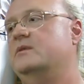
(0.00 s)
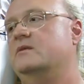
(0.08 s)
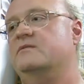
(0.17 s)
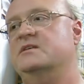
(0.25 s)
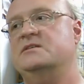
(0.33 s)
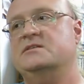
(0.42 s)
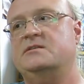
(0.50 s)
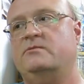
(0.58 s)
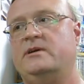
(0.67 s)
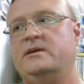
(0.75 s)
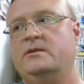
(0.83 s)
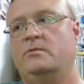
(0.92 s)
This is the
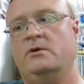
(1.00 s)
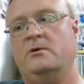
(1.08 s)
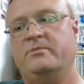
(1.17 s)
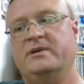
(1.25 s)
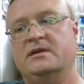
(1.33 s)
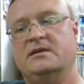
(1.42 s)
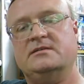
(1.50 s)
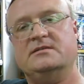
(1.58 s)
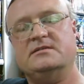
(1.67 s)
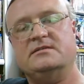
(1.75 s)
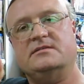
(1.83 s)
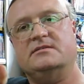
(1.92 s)
Way the World
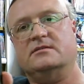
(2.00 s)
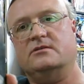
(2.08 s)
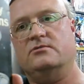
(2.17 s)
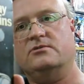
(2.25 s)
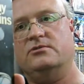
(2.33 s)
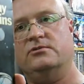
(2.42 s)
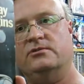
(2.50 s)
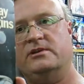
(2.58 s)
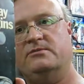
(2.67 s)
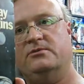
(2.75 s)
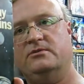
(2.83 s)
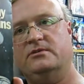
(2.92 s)
Begins, old Corgi
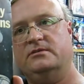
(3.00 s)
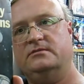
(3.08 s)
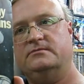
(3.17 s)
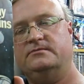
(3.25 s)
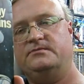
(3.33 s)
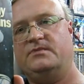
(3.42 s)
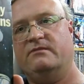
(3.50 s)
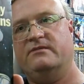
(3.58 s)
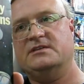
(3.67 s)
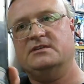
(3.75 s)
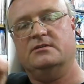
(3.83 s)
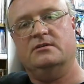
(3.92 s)
book.
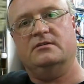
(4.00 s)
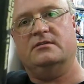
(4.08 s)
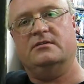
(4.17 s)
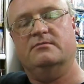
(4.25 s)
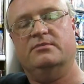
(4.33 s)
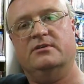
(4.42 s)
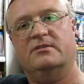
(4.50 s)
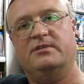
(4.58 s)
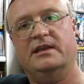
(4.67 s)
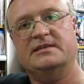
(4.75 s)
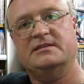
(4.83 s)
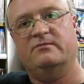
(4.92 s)
Visit Earth, the
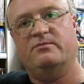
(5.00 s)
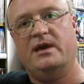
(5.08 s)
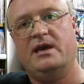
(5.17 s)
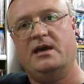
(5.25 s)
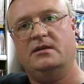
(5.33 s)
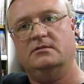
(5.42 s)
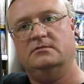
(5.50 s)
Birthplace of Man.